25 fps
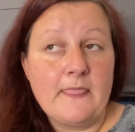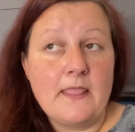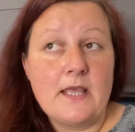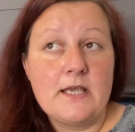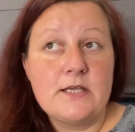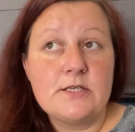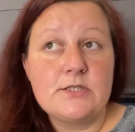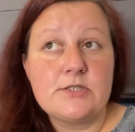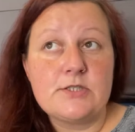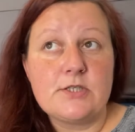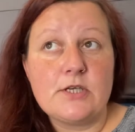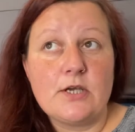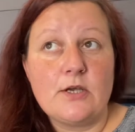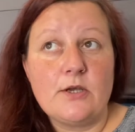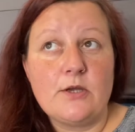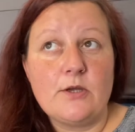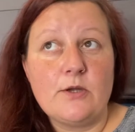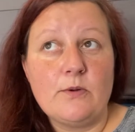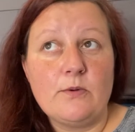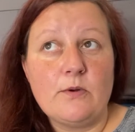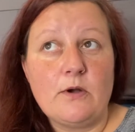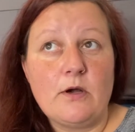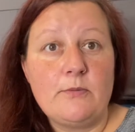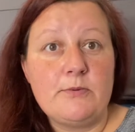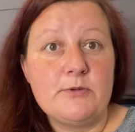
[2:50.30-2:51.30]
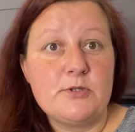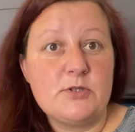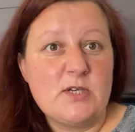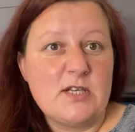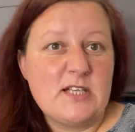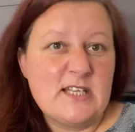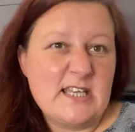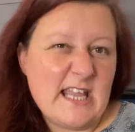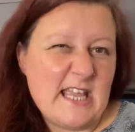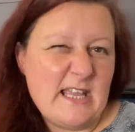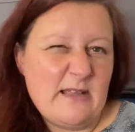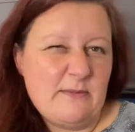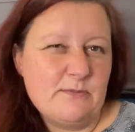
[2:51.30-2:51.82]
so I'll be doing
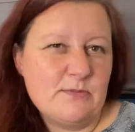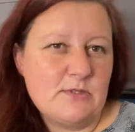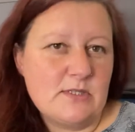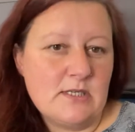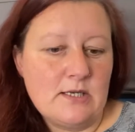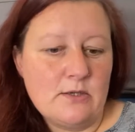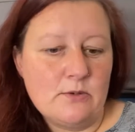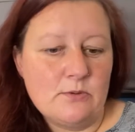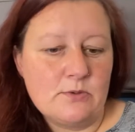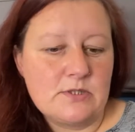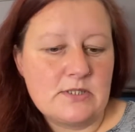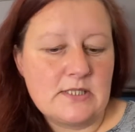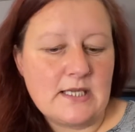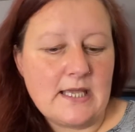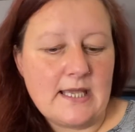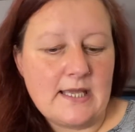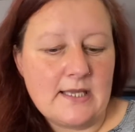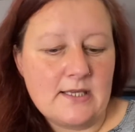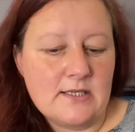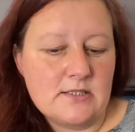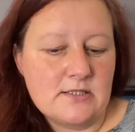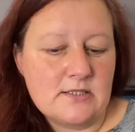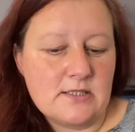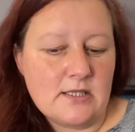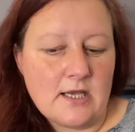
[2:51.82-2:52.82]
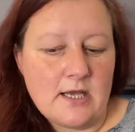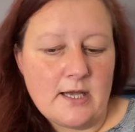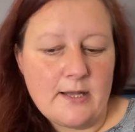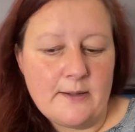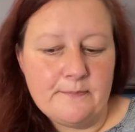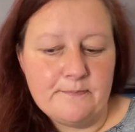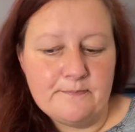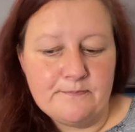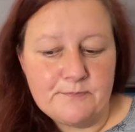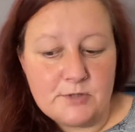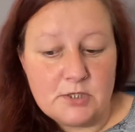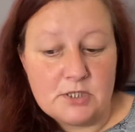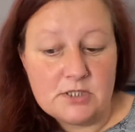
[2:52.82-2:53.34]
names and little sayings
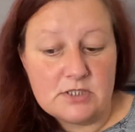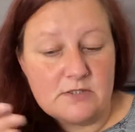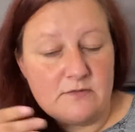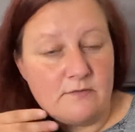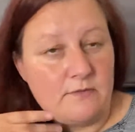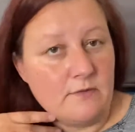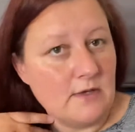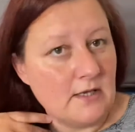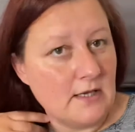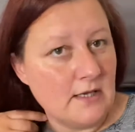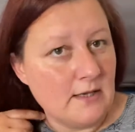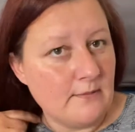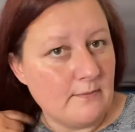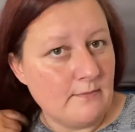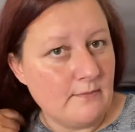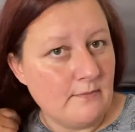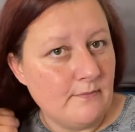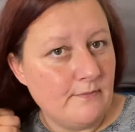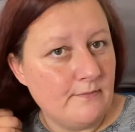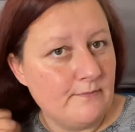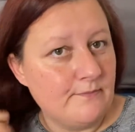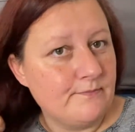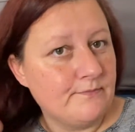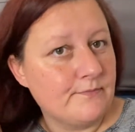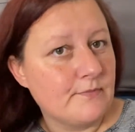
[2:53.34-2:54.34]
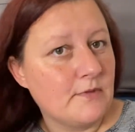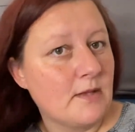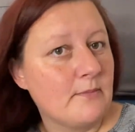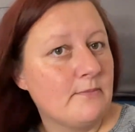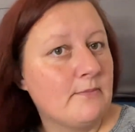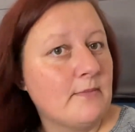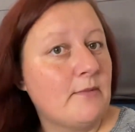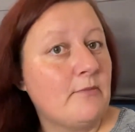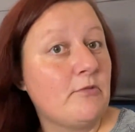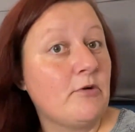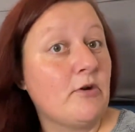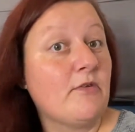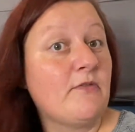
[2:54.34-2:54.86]
that because in
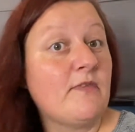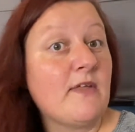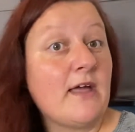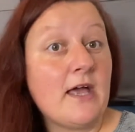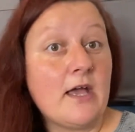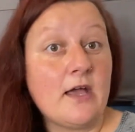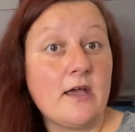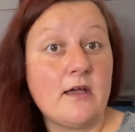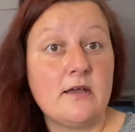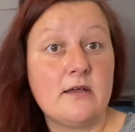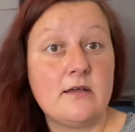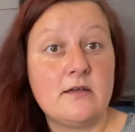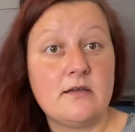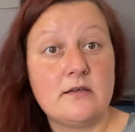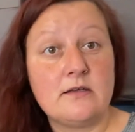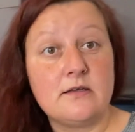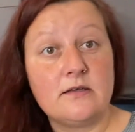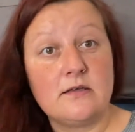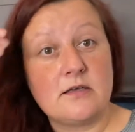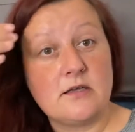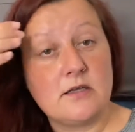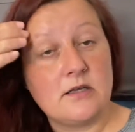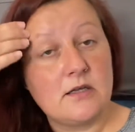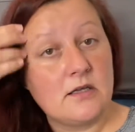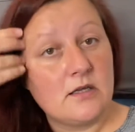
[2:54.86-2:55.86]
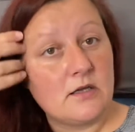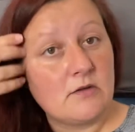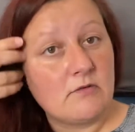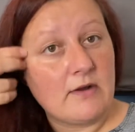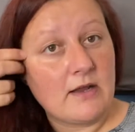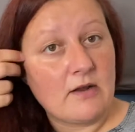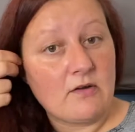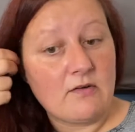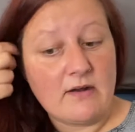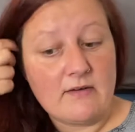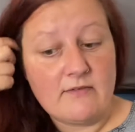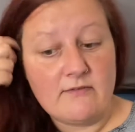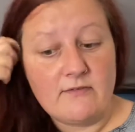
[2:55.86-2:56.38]
memory of their great
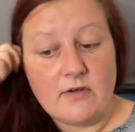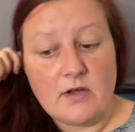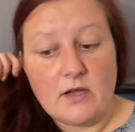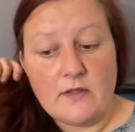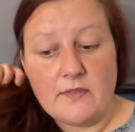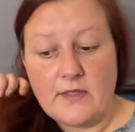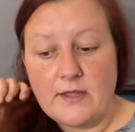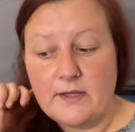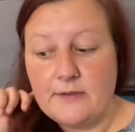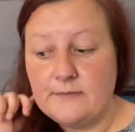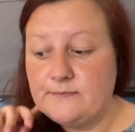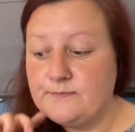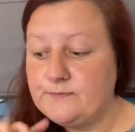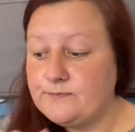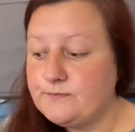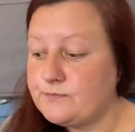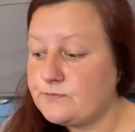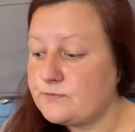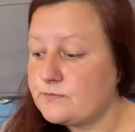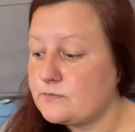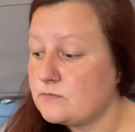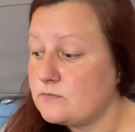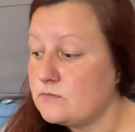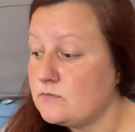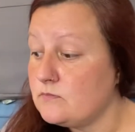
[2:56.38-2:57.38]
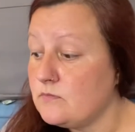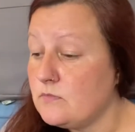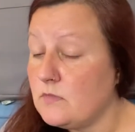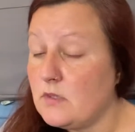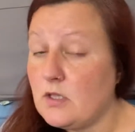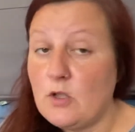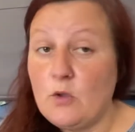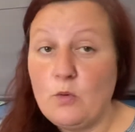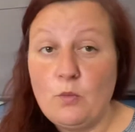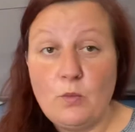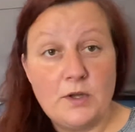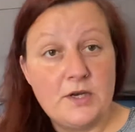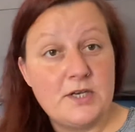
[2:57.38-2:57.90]
grandfather.
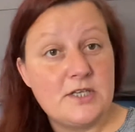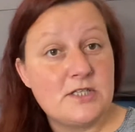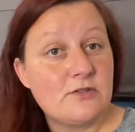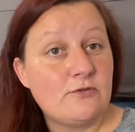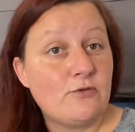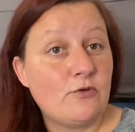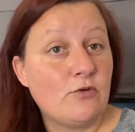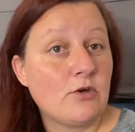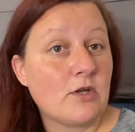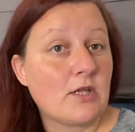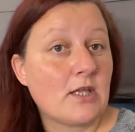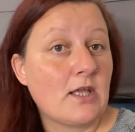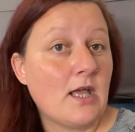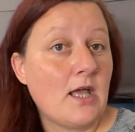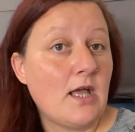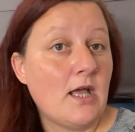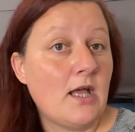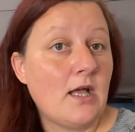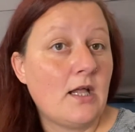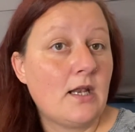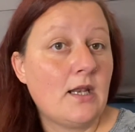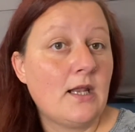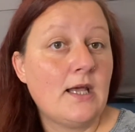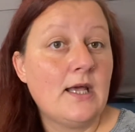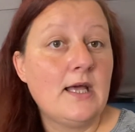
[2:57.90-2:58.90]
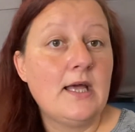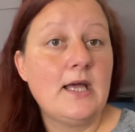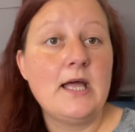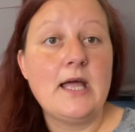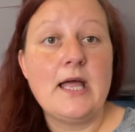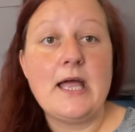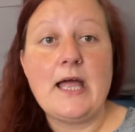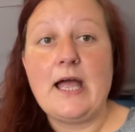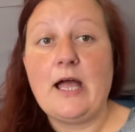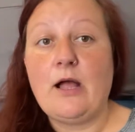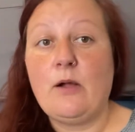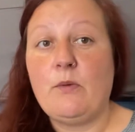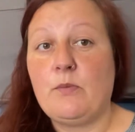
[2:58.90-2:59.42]
One is for a girl
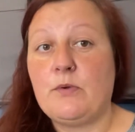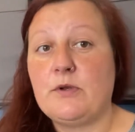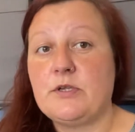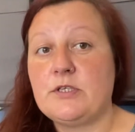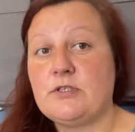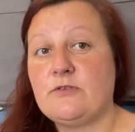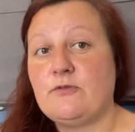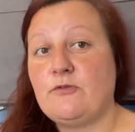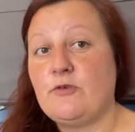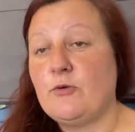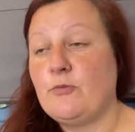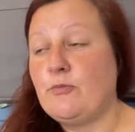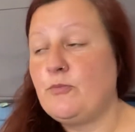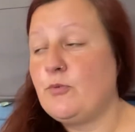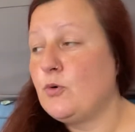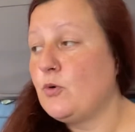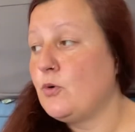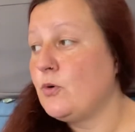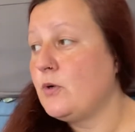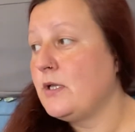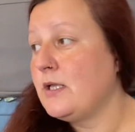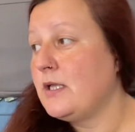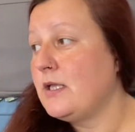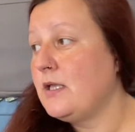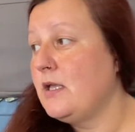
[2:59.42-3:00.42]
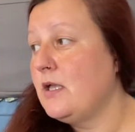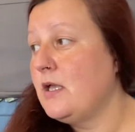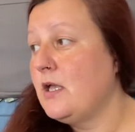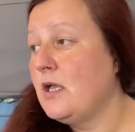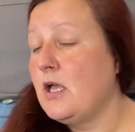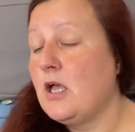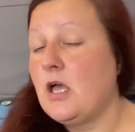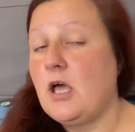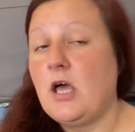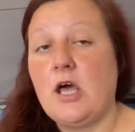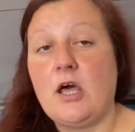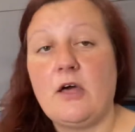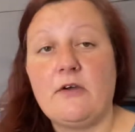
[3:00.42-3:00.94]
and one is for a boy.
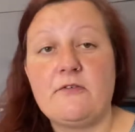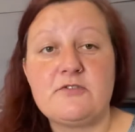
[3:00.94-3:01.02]
I've